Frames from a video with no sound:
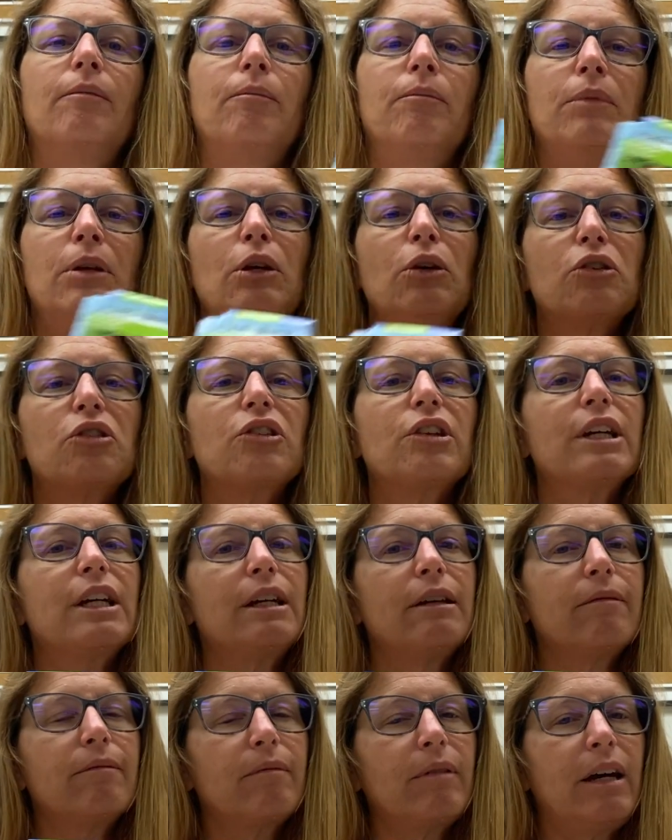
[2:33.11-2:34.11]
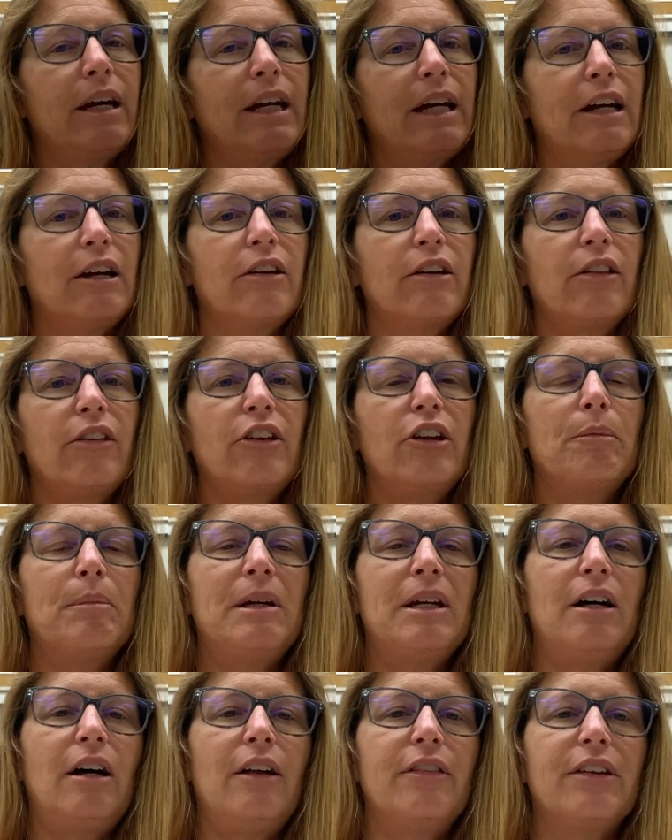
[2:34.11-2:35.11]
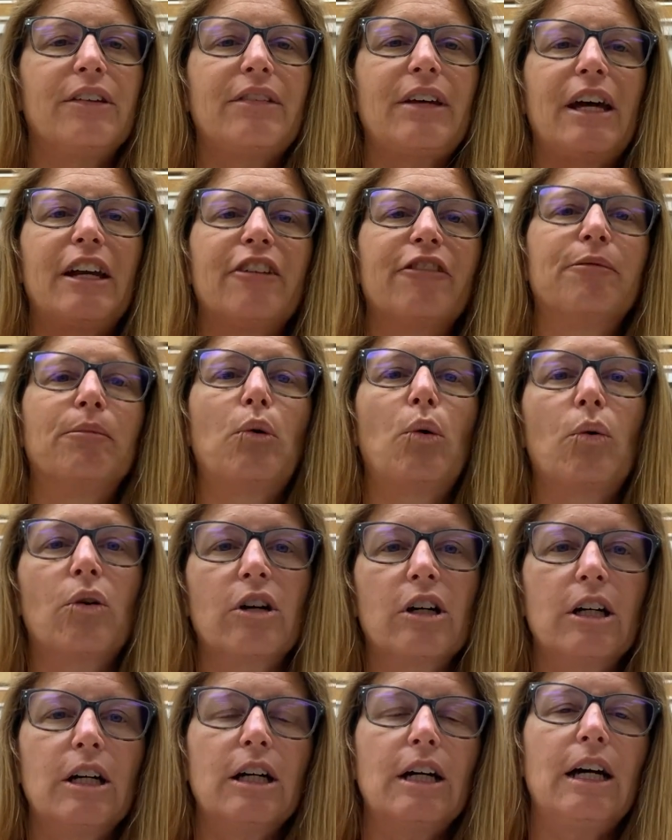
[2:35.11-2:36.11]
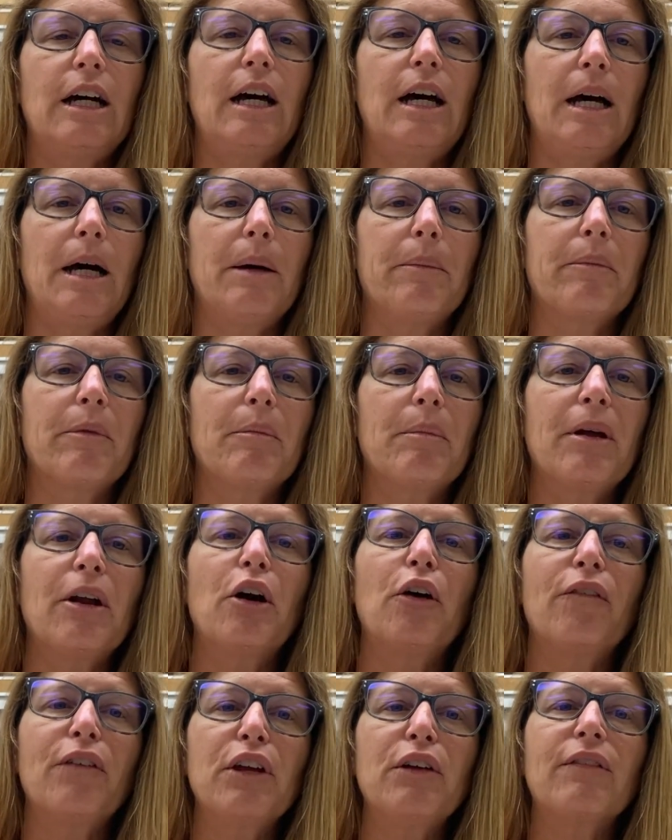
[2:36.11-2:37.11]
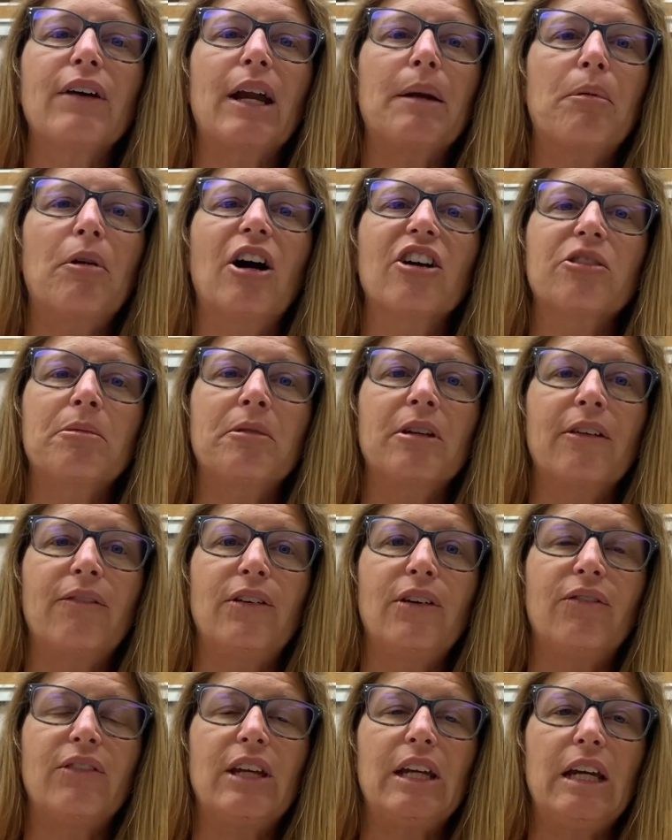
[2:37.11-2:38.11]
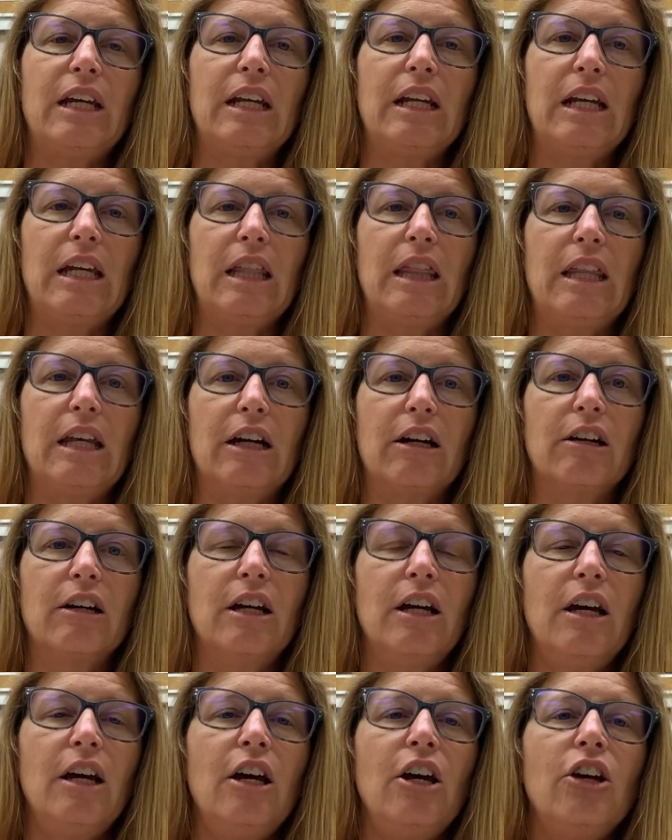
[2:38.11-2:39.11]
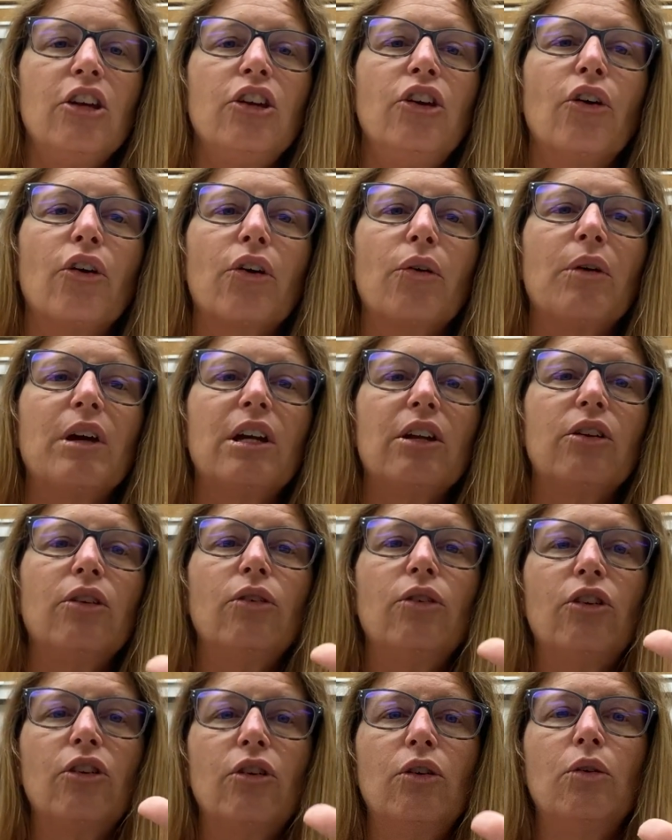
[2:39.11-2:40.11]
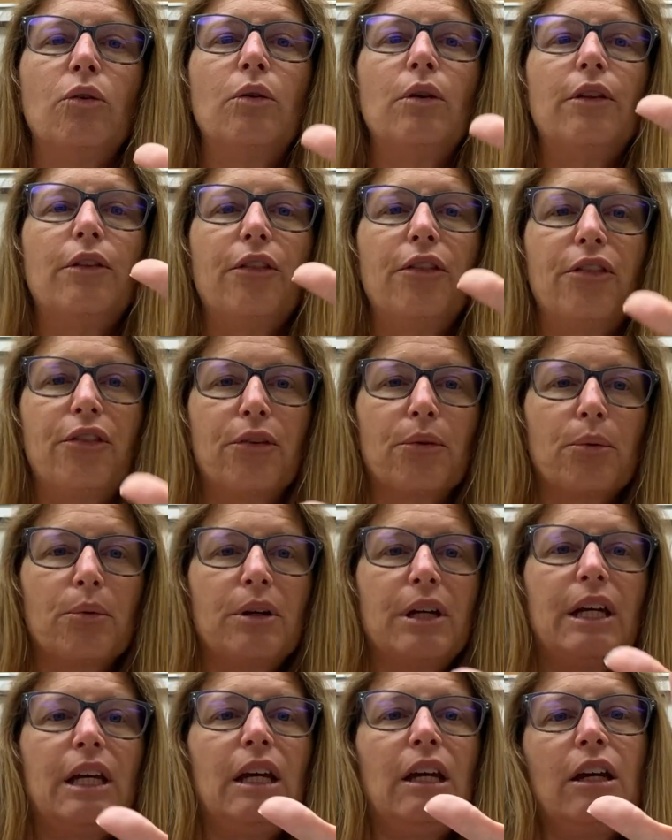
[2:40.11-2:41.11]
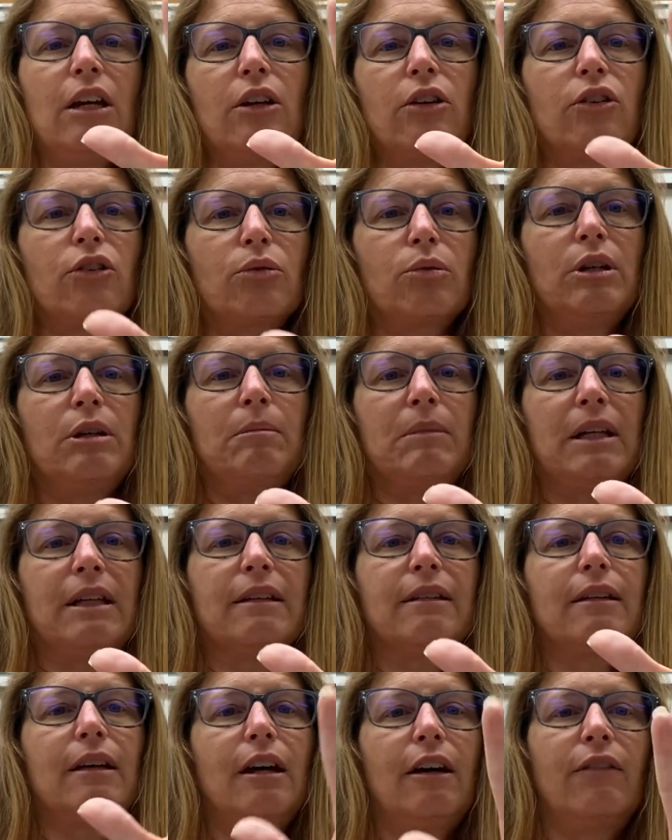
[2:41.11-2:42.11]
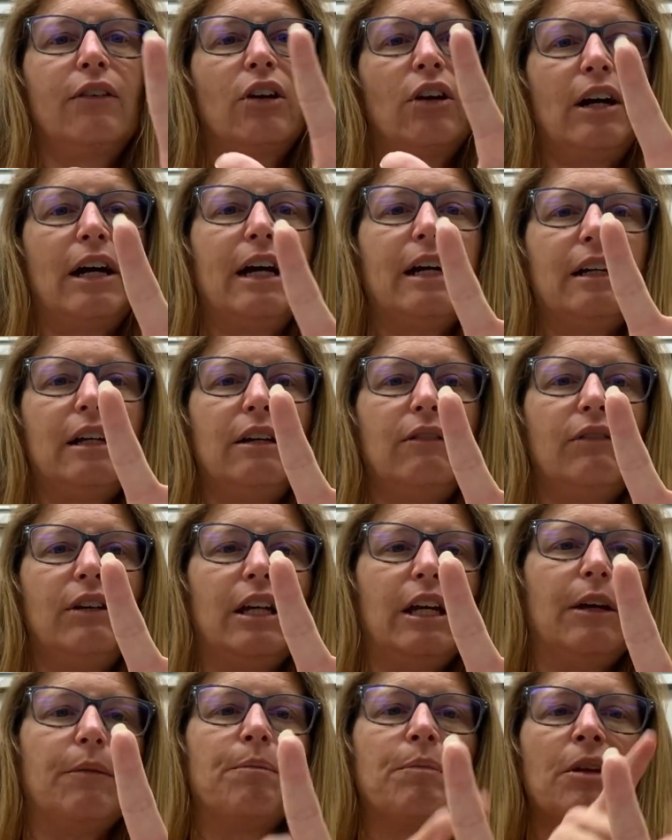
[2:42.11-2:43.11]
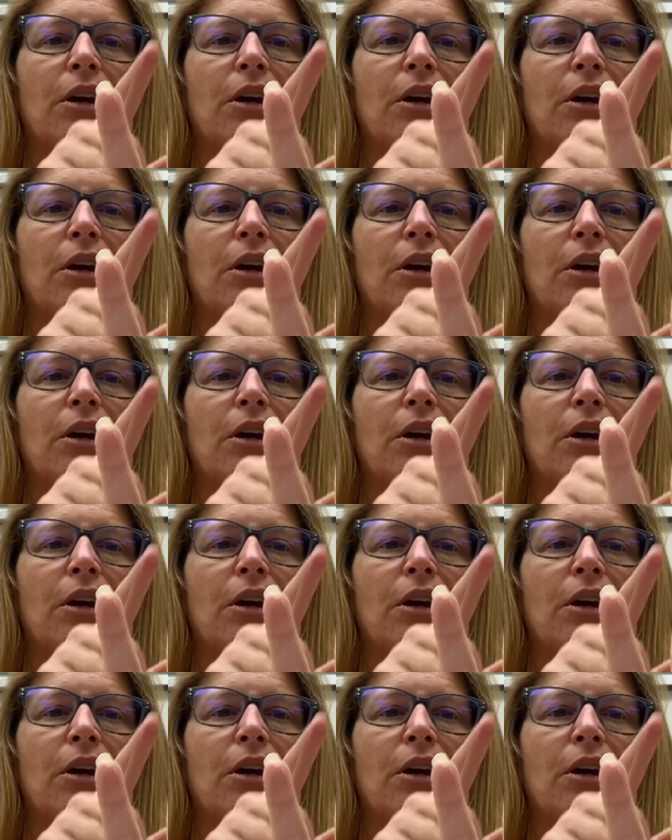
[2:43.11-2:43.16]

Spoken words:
Usually I erred a little bit on the side of more, but hopefully you've got approximately 15 in there. You're going to do 3 treatments of your IDV.